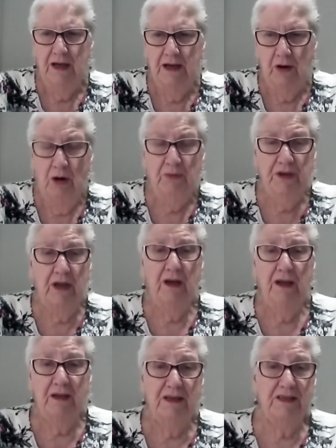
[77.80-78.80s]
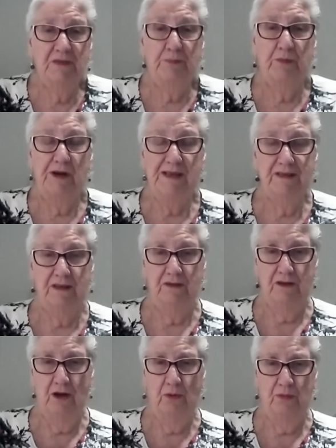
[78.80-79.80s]
Oh yeah, I can express
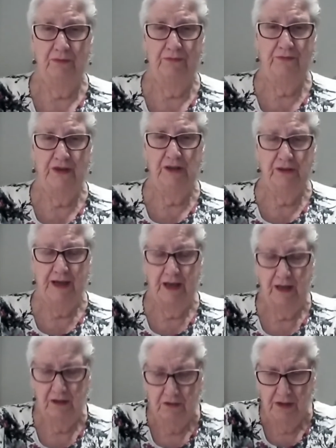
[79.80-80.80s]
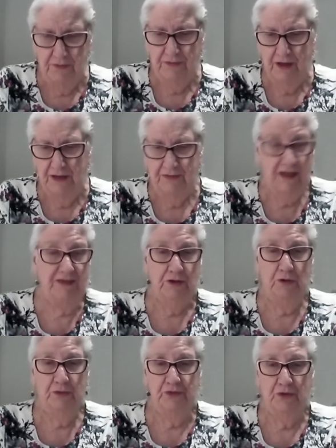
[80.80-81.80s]
and know and feel angry. And that's a
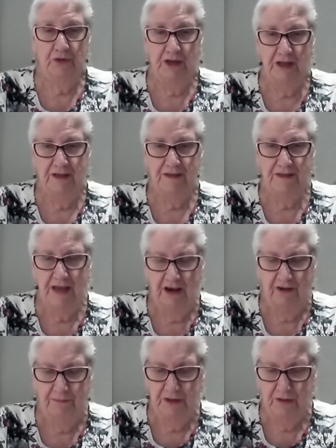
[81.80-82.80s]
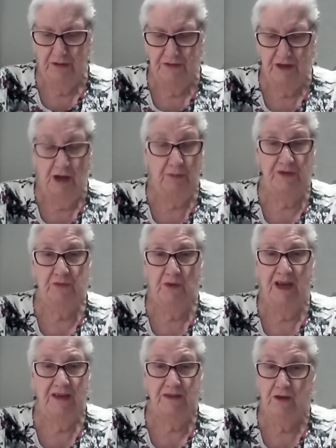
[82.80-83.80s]
whole story in itself because I was
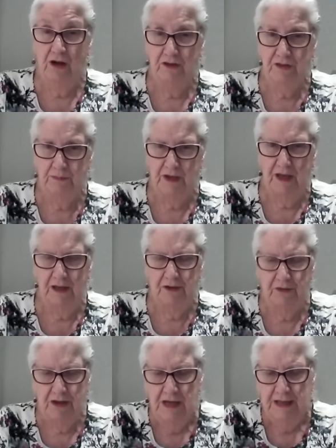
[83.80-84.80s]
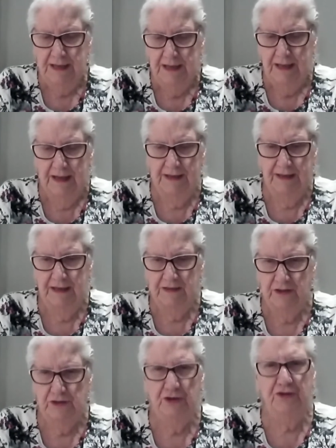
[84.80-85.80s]
raised not to be angry. And I had
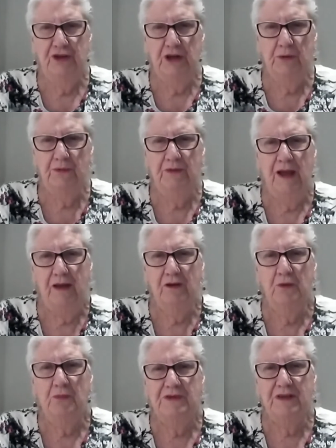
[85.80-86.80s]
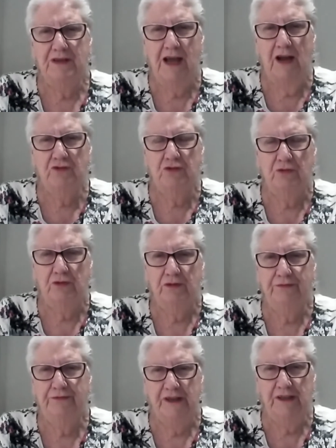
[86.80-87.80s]
to learn that anger was a
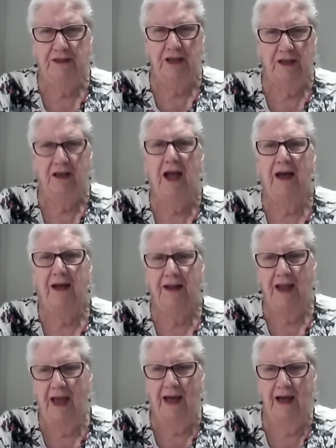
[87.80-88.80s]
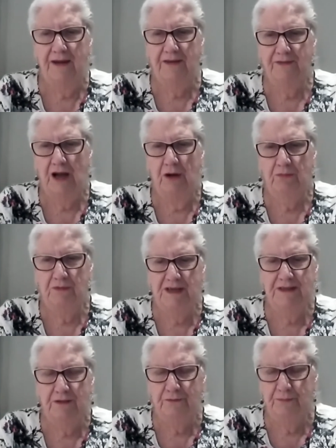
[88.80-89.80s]
natural feeling and had a
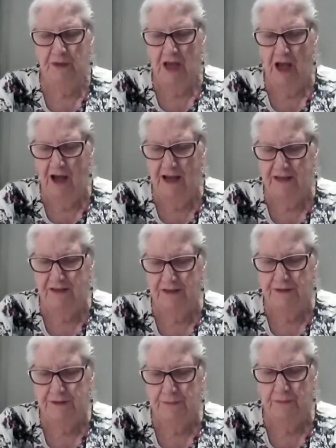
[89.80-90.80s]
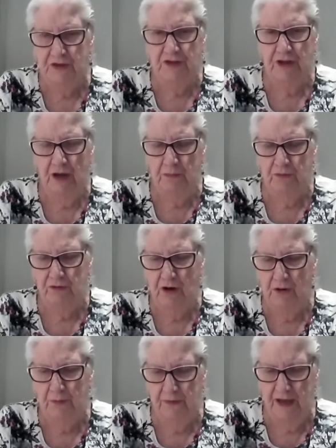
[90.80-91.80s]
reason behind it, which I will
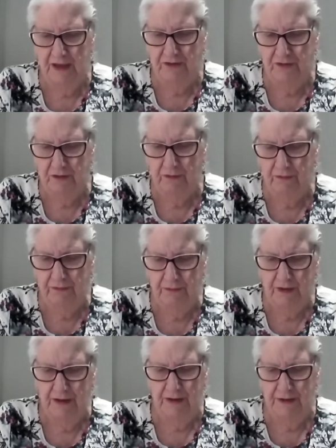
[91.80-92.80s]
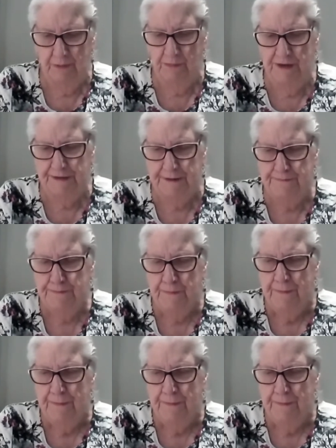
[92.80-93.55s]
go into in a minute.